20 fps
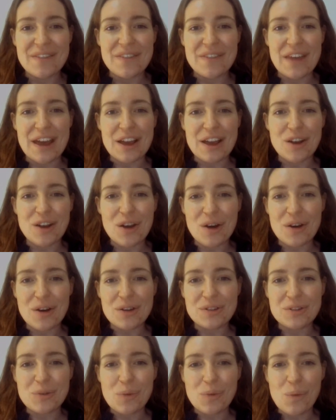that
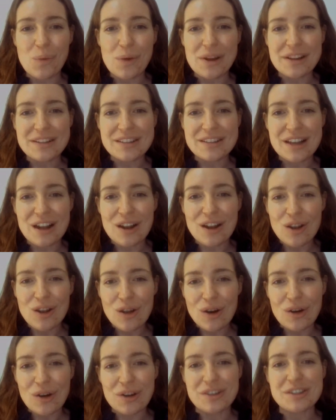God would
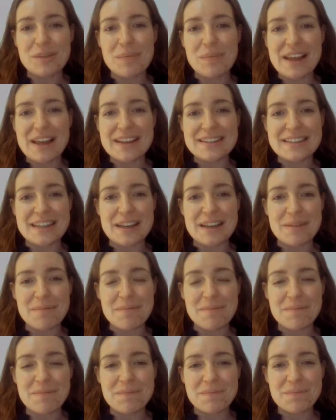long to bless
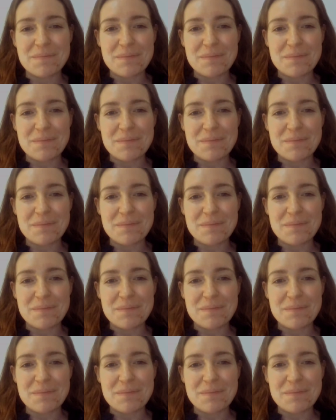him.